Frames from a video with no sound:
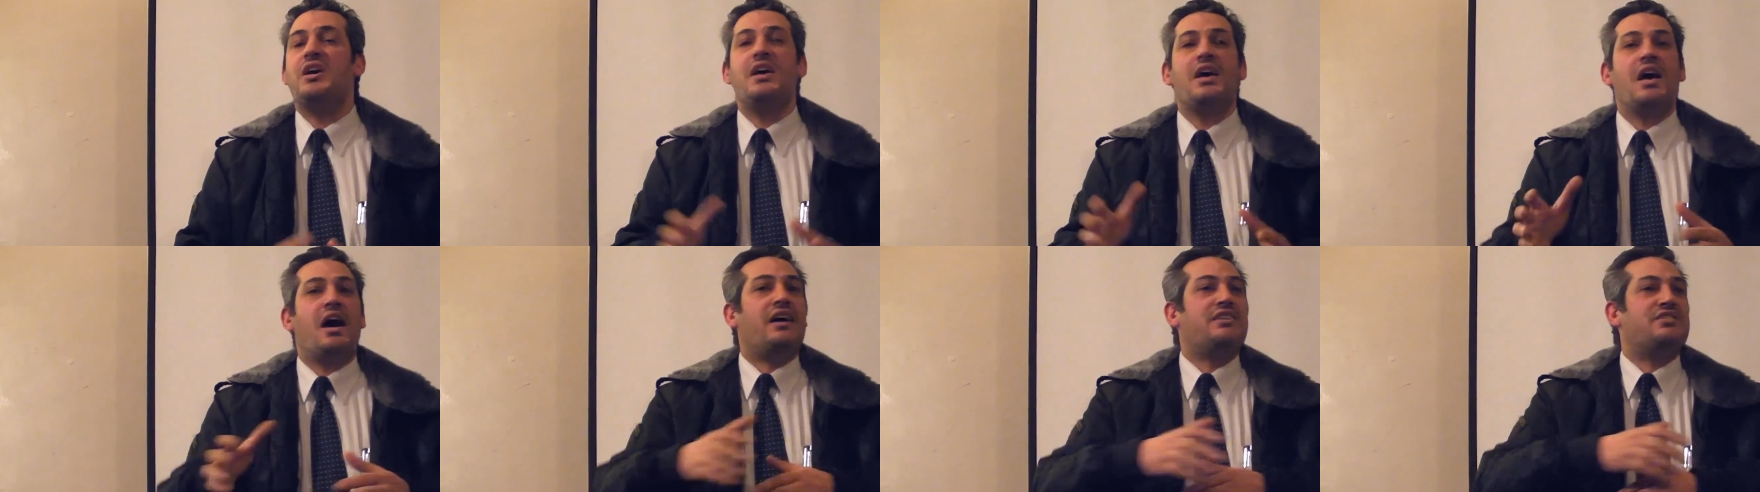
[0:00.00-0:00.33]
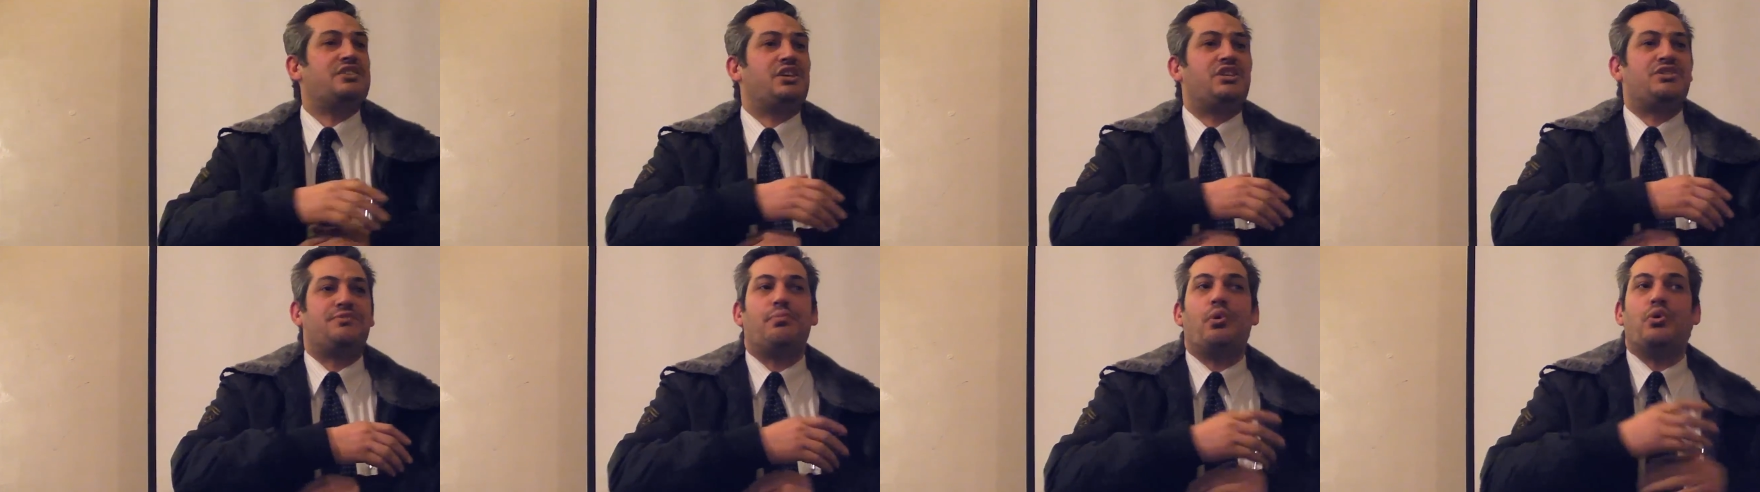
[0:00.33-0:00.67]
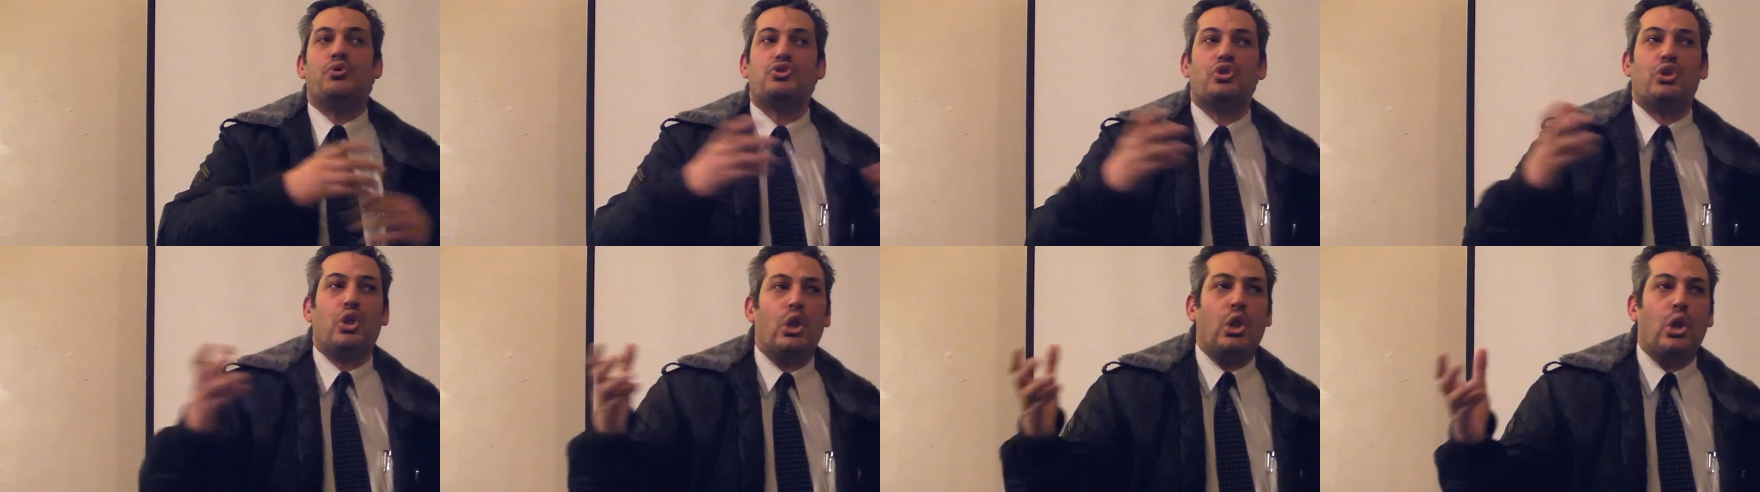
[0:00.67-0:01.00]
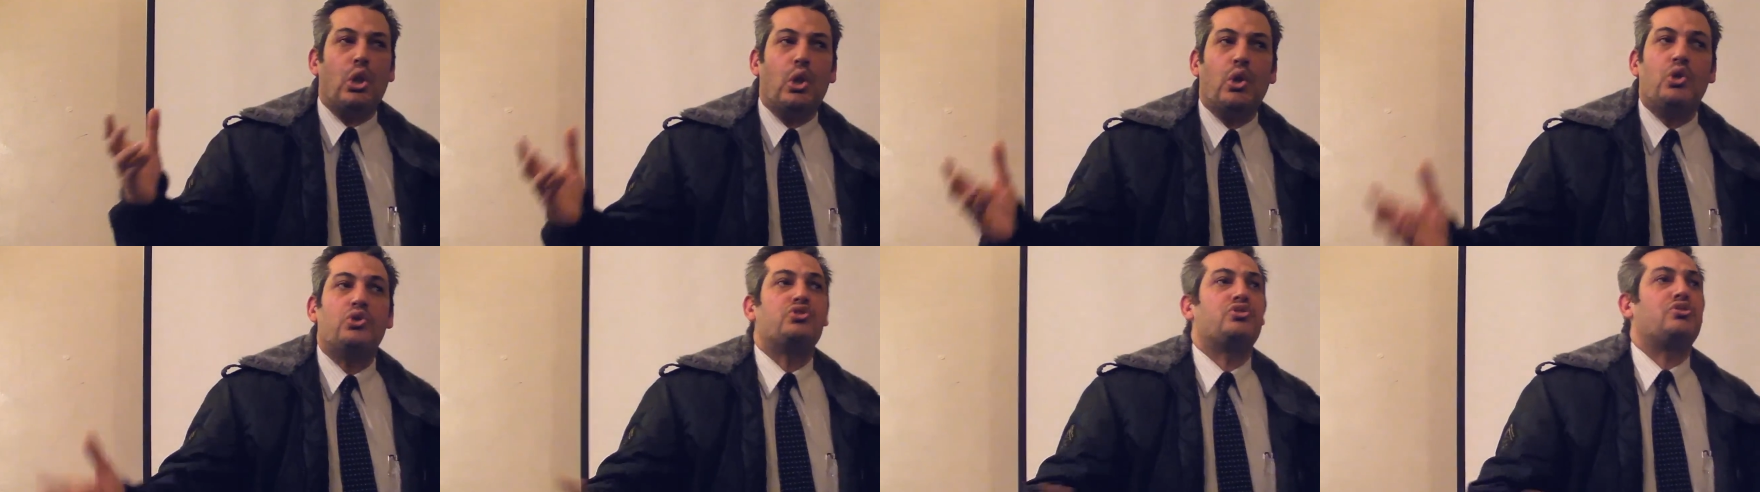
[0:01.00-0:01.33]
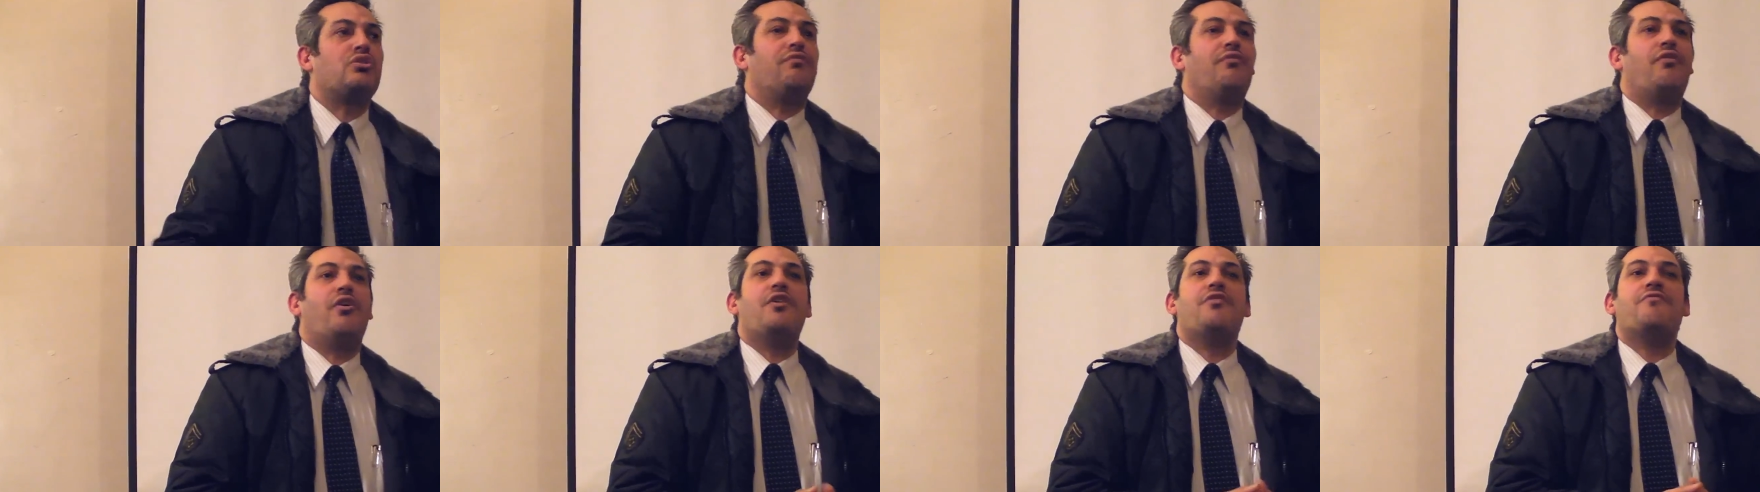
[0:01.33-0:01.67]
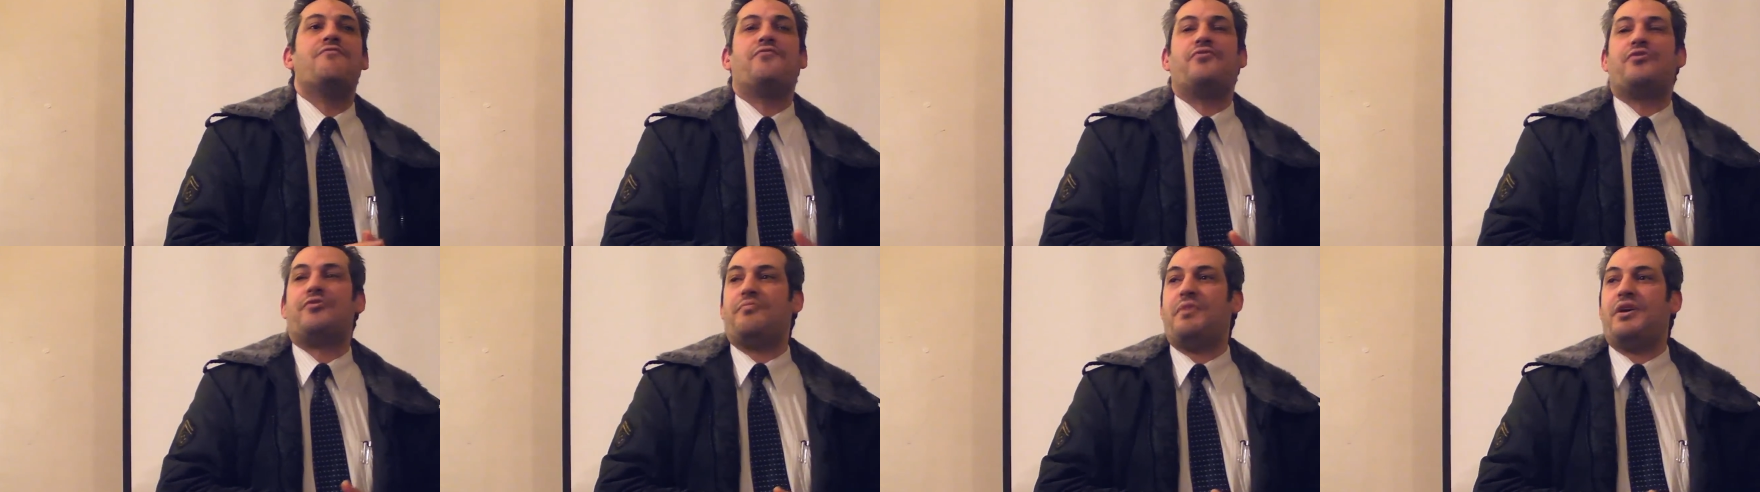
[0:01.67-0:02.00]
has exposed lots of
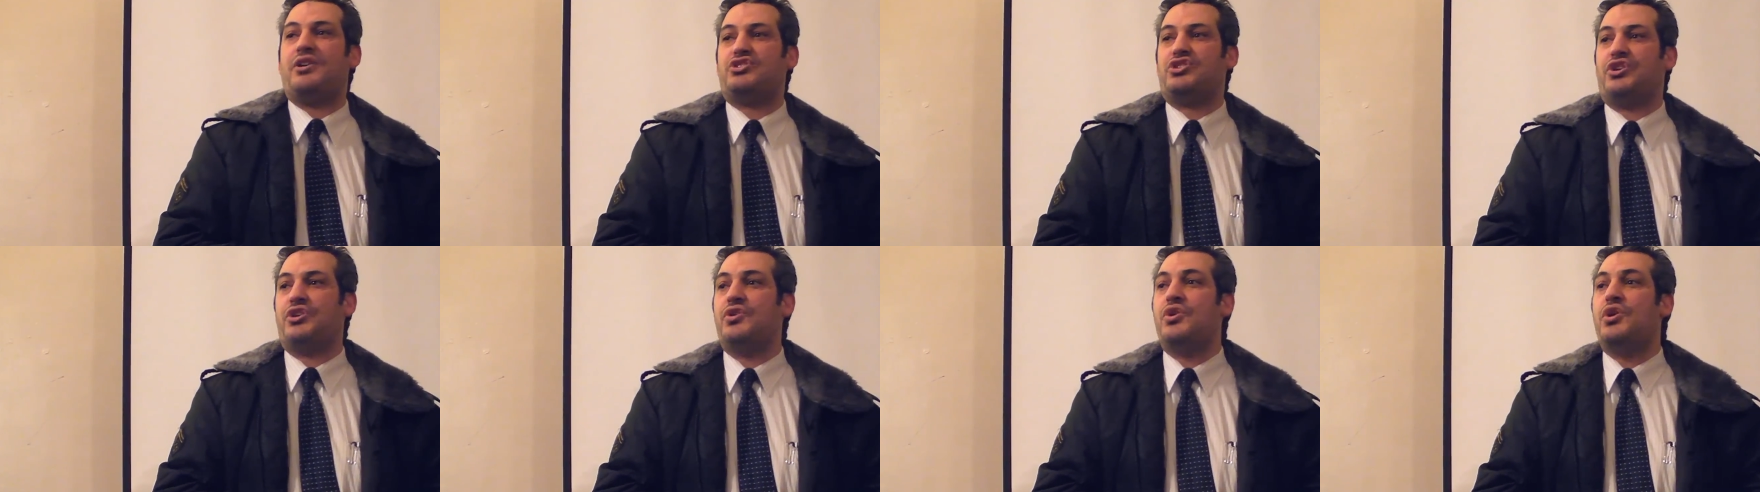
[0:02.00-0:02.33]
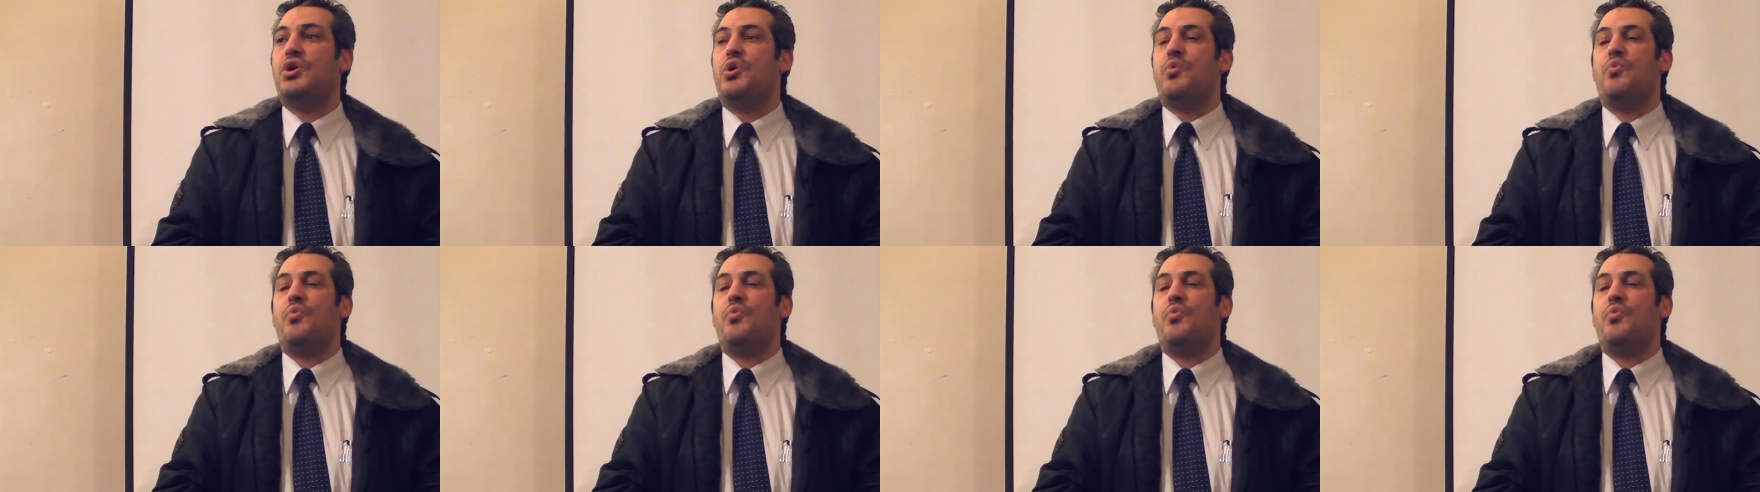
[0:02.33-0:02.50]
information